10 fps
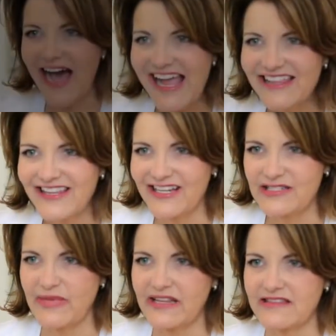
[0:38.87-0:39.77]
I
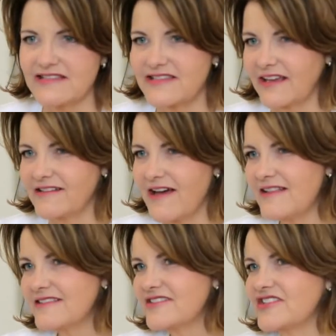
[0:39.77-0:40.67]
liked about this
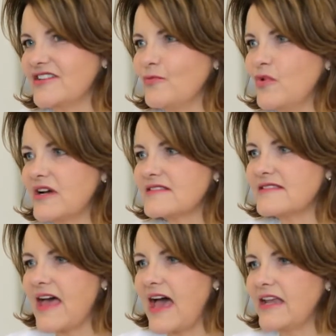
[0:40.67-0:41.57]
technology
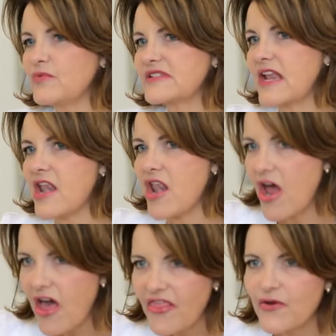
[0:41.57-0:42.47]
was that it was
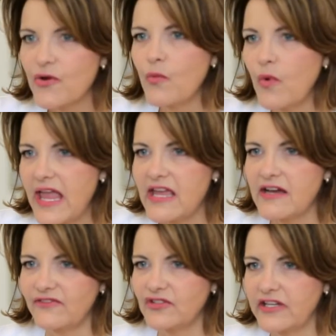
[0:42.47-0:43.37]
another way
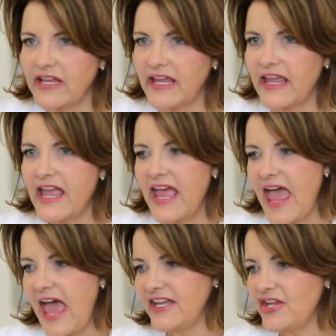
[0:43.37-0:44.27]
of looking,
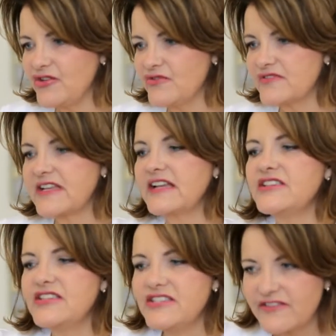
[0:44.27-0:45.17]
and it used a
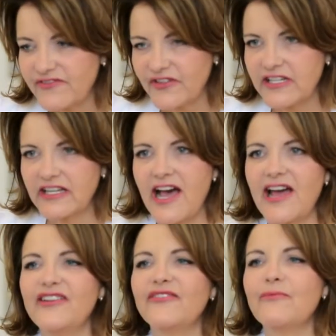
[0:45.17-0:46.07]
different
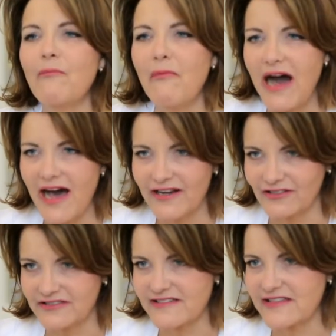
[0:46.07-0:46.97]
kind of
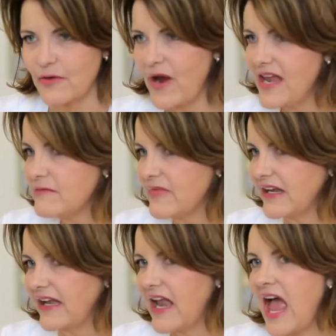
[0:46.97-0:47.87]
model to say, wait a
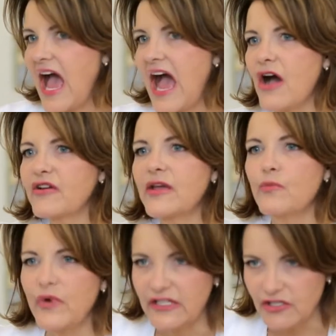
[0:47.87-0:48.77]
minute, how
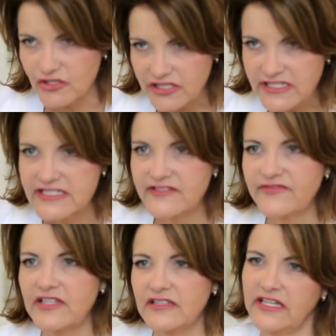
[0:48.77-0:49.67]
can we look
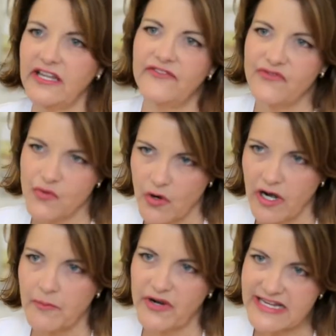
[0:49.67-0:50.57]
differently
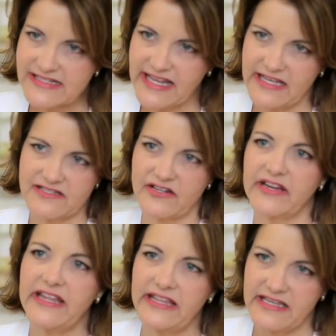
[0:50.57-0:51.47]
for breast
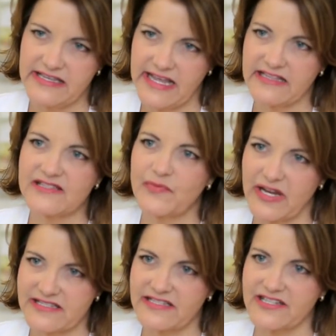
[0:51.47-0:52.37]
cancer in dense breast